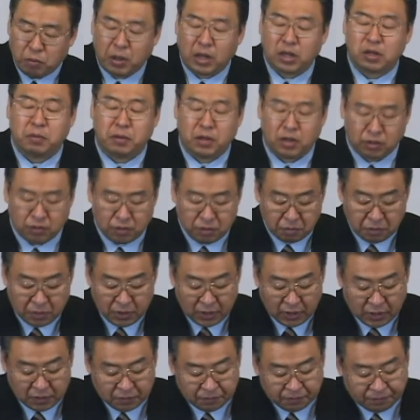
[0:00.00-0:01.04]
Because
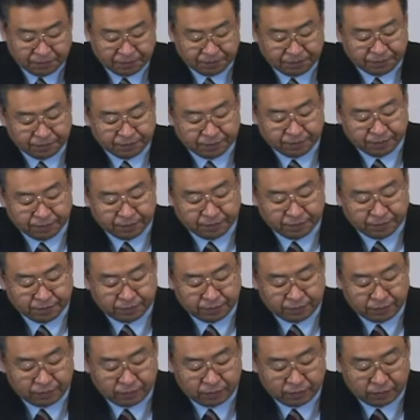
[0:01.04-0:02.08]
he did
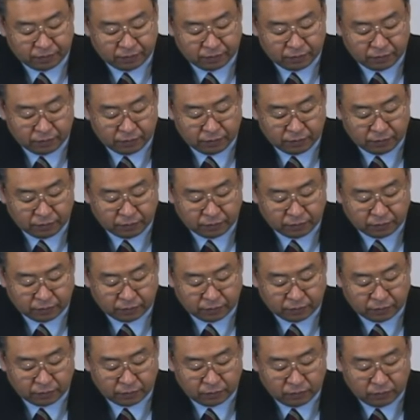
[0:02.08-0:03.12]
not do it,
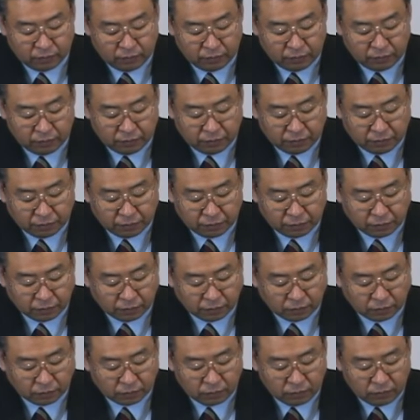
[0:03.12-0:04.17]
he was
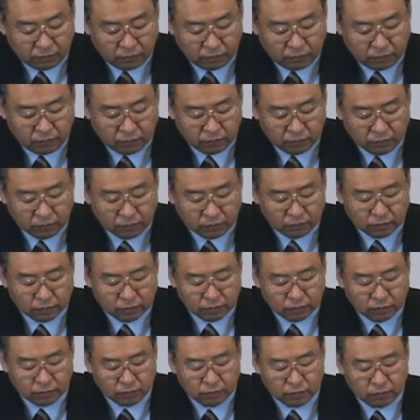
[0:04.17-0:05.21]
not
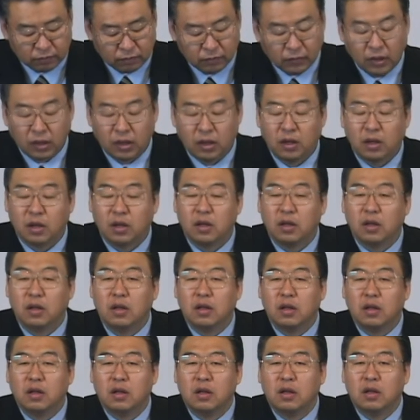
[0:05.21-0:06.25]
liable for the
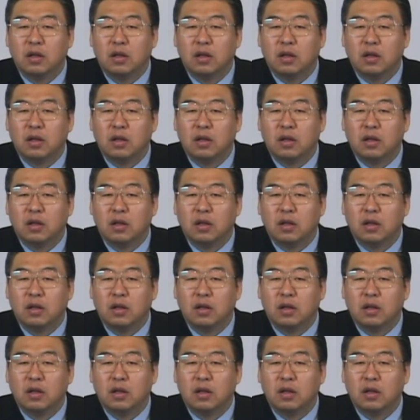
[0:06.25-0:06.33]
loss.